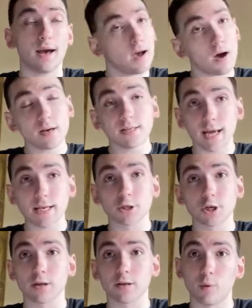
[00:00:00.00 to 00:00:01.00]

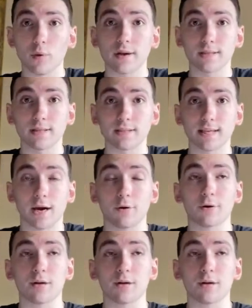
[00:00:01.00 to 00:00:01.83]
unintentionally pointed this out